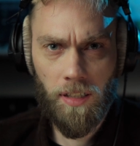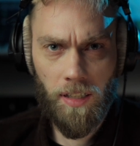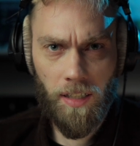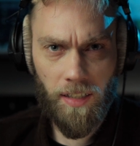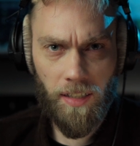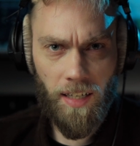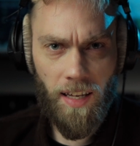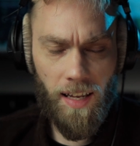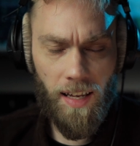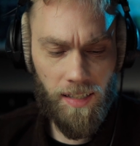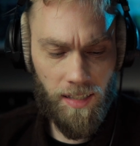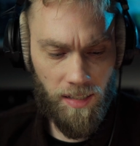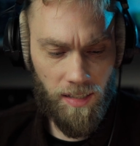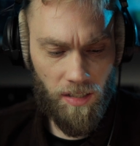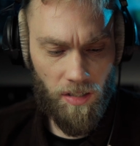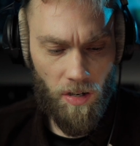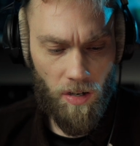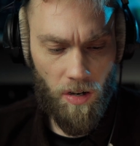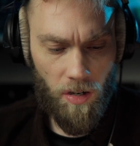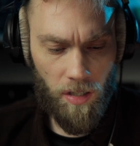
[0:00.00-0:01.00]
It has
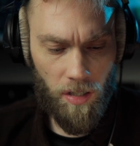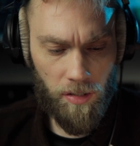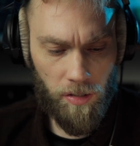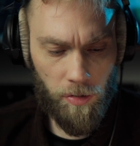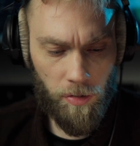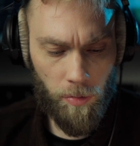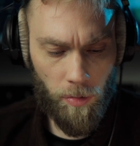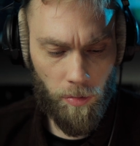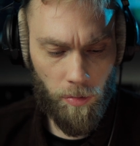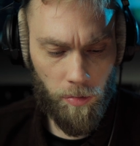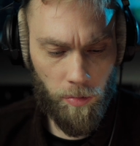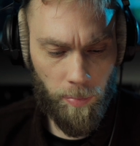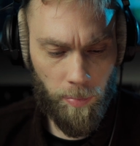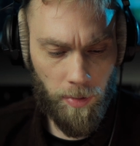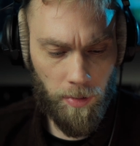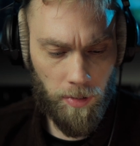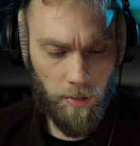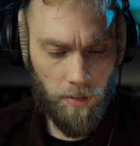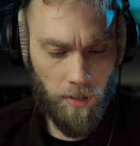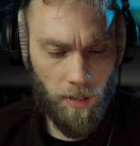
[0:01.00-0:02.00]
an audio
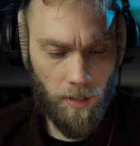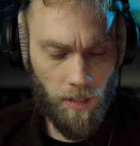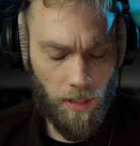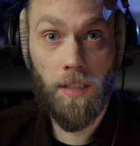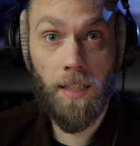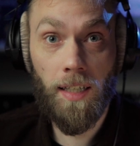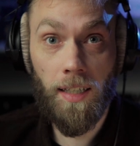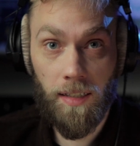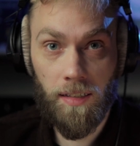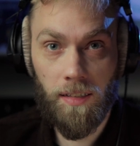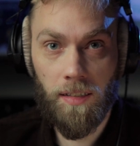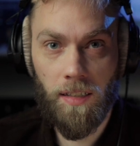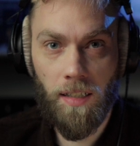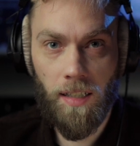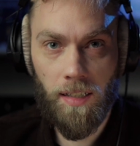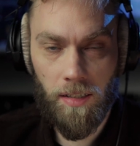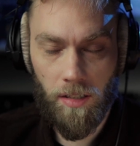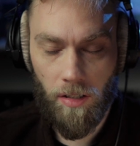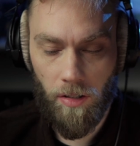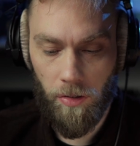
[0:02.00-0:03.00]
looper and it
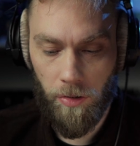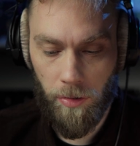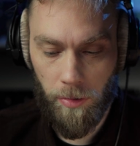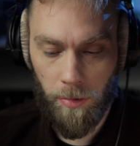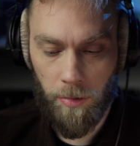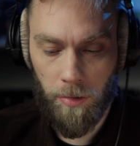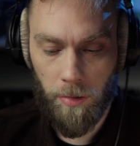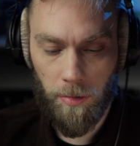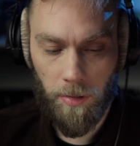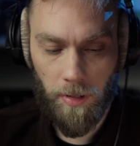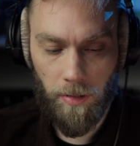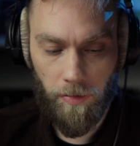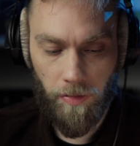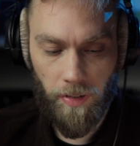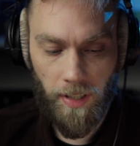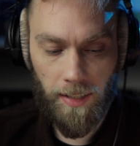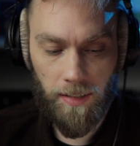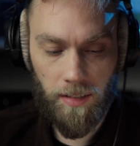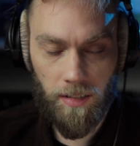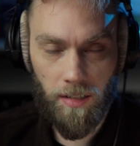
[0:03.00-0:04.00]
has the user
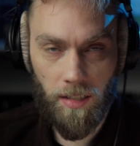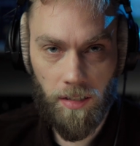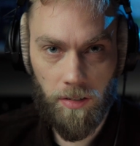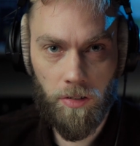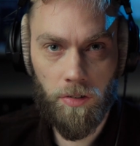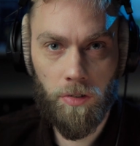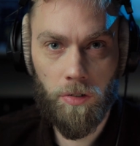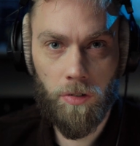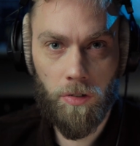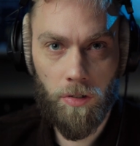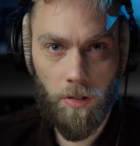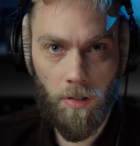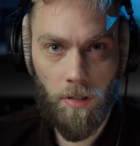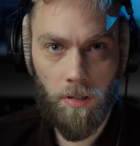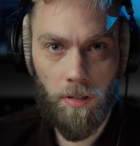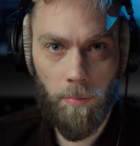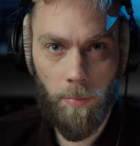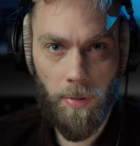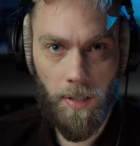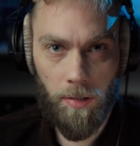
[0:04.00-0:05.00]
effects I just
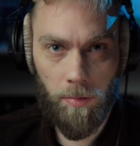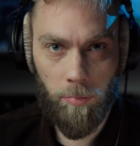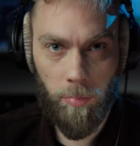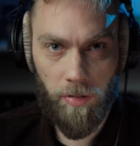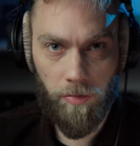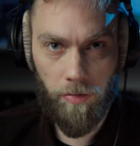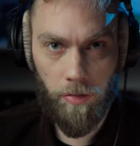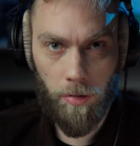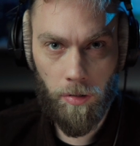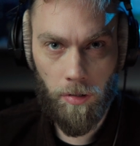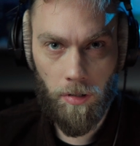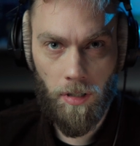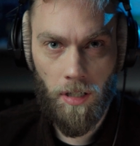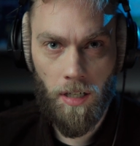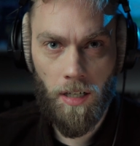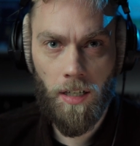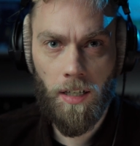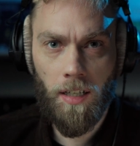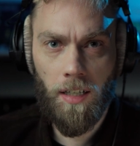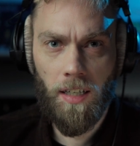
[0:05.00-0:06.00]
talked about before.
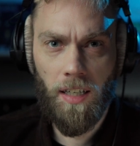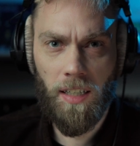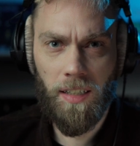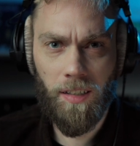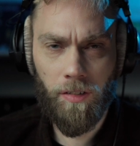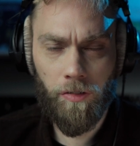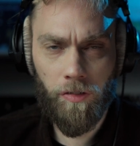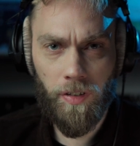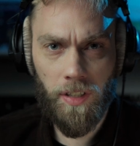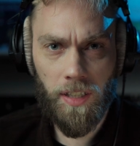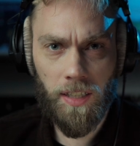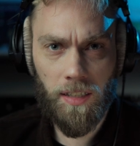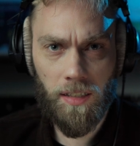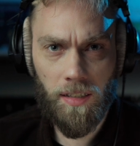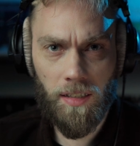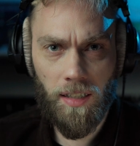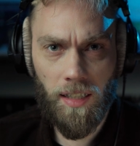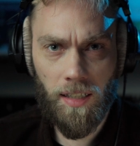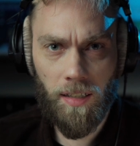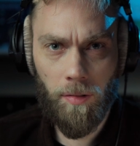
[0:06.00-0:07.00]
And I
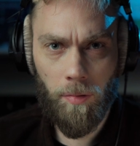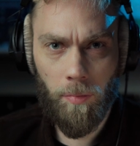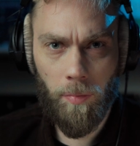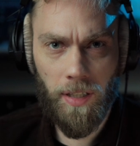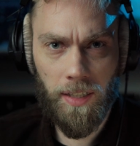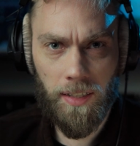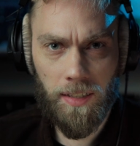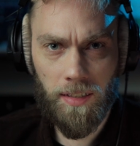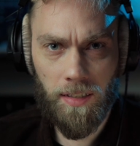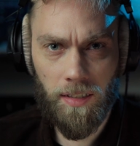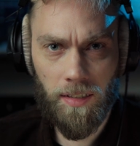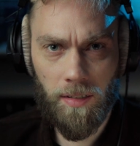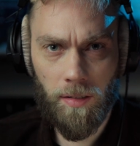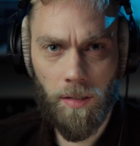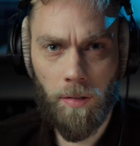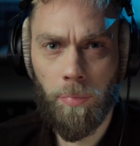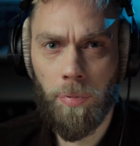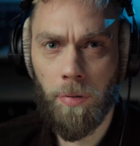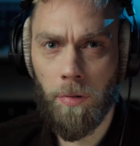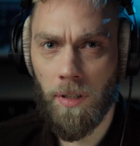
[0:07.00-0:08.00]
think that makes it
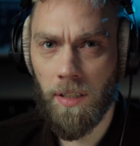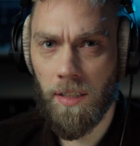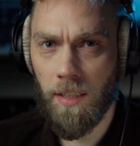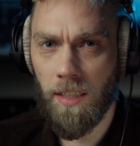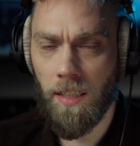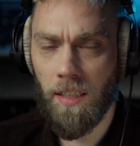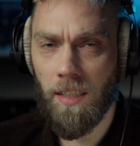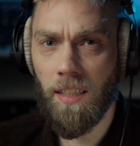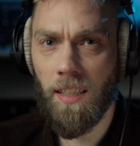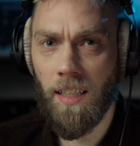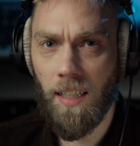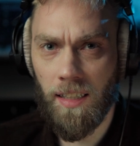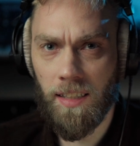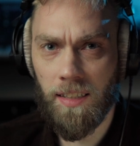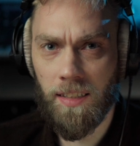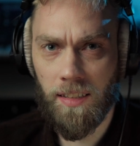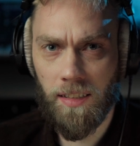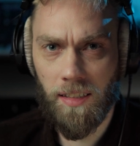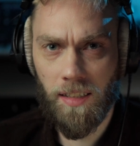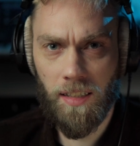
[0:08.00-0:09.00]
pretty
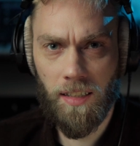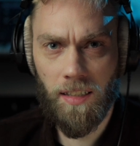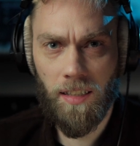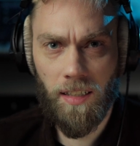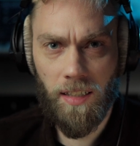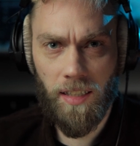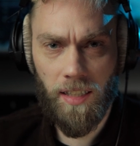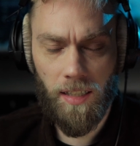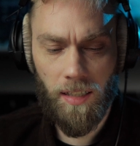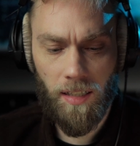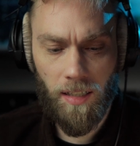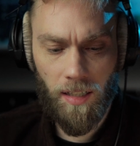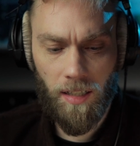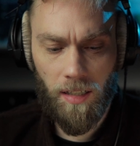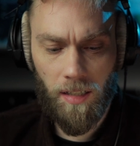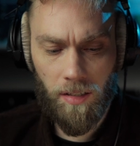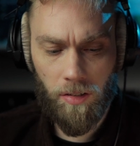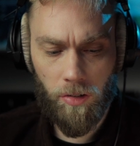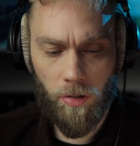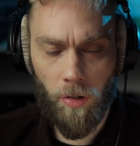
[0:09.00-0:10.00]
nice in a
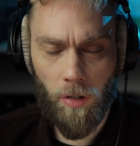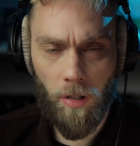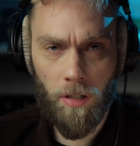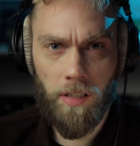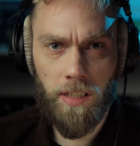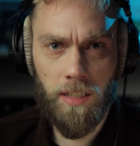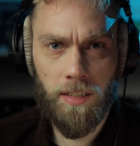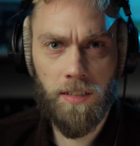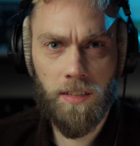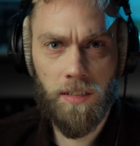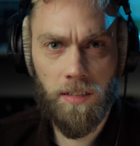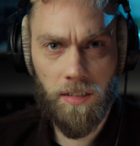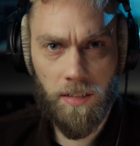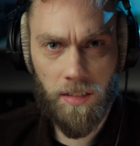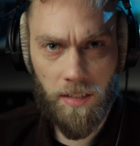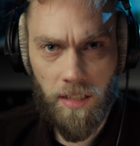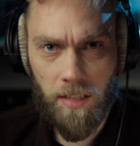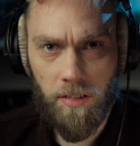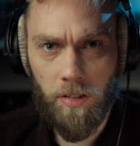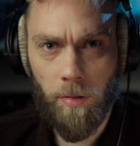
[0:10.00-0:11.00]
DAW-less
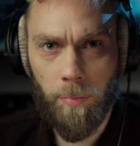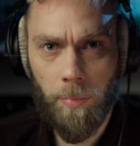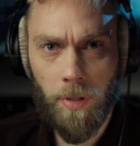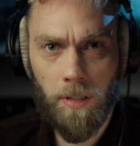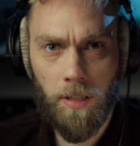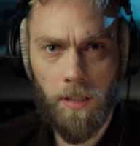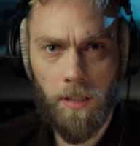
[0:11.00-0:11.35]
setup.